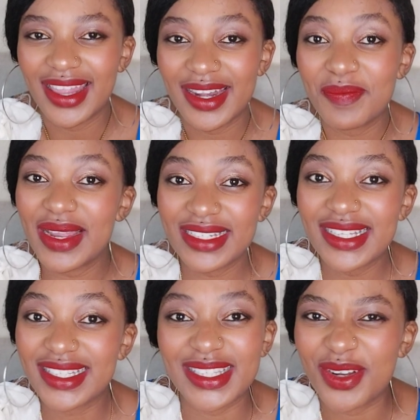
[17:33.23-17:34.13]

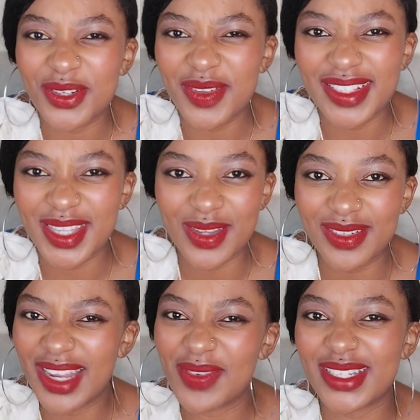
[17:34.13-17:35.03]
repentance is not always
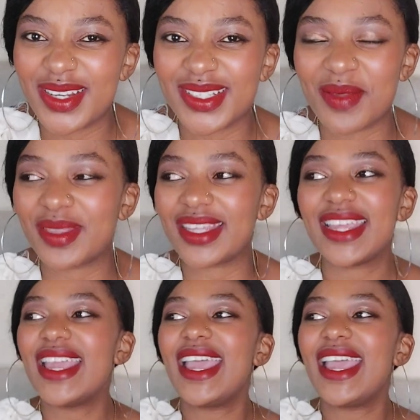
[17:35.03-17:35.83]
cute. Let me tell you something.